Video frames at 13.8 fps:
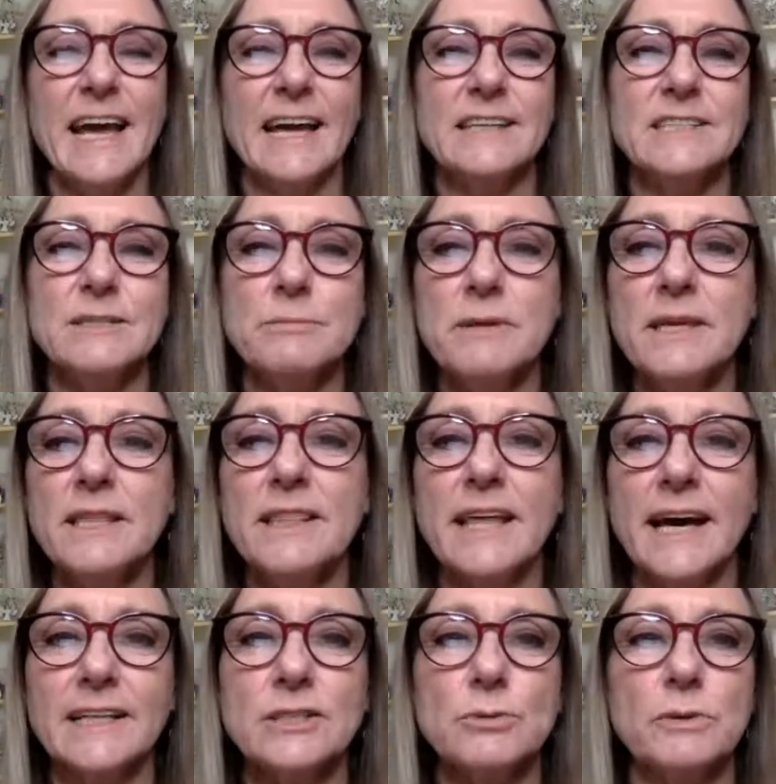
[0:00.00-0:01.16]
And to me,
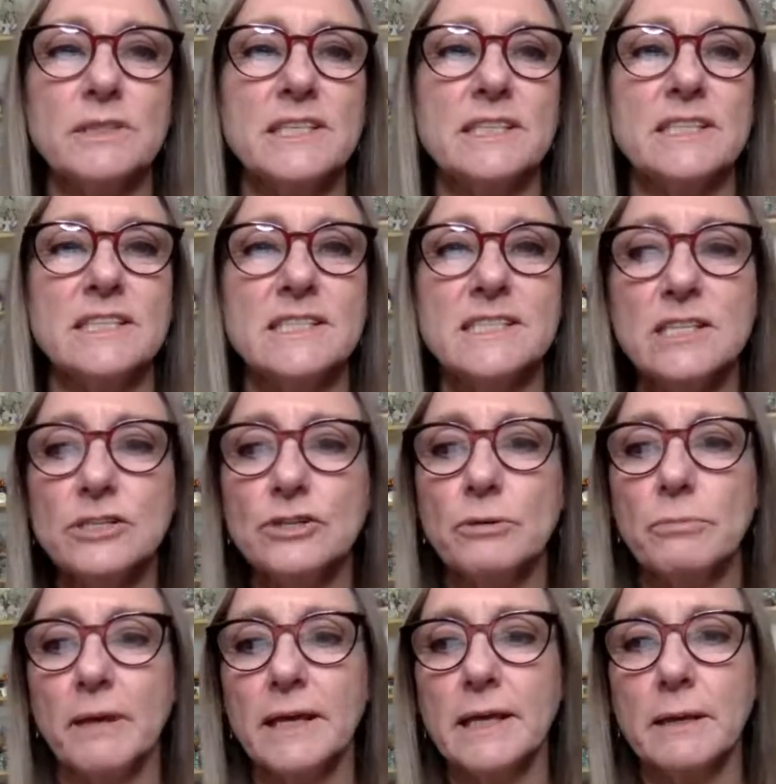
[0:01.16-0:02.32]
that's what the
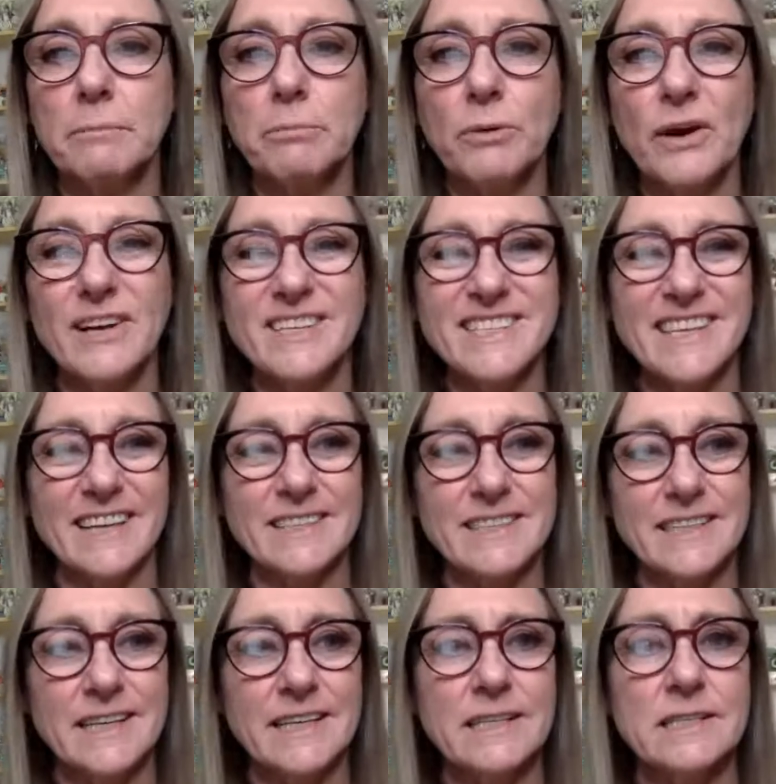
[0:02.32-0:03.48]
decision-making process
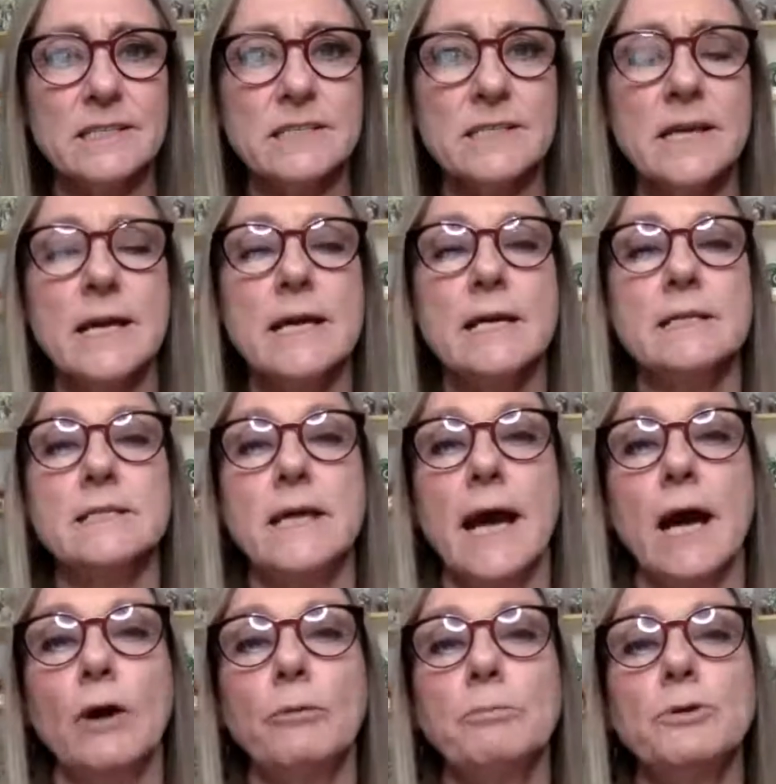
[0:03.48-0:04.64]
is, to
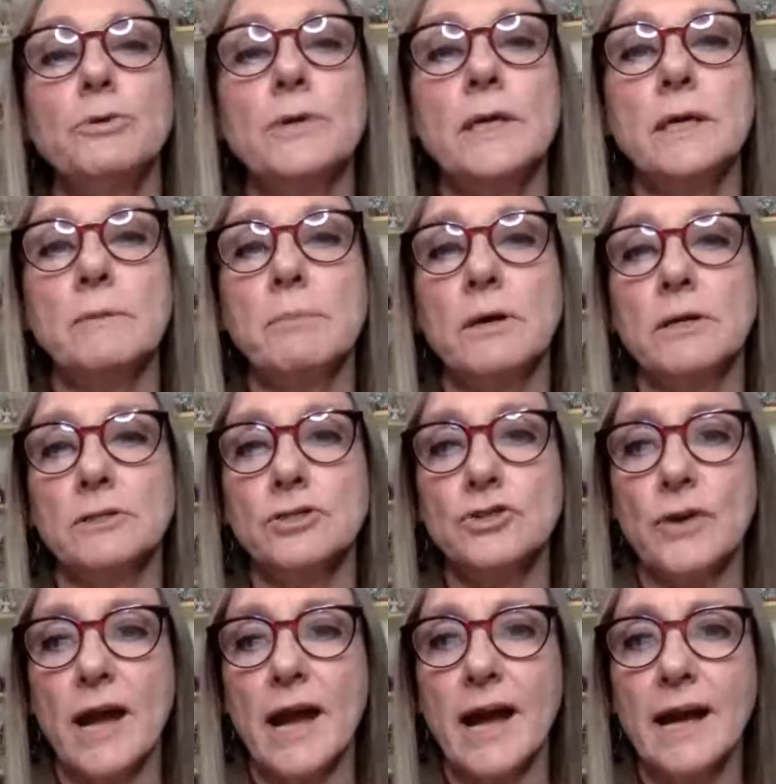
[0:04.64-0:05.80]
help you keep on
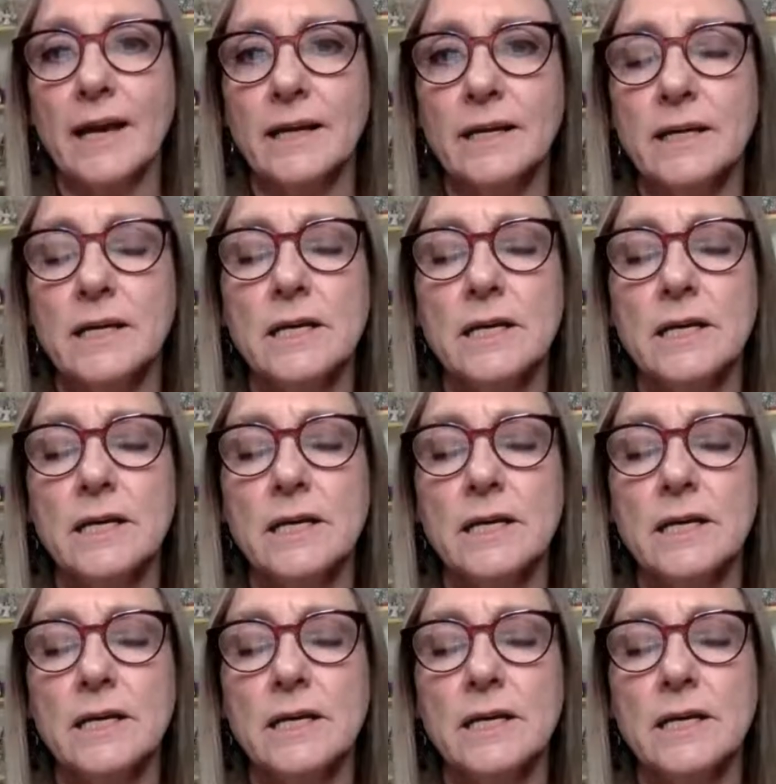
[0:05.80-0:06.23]
track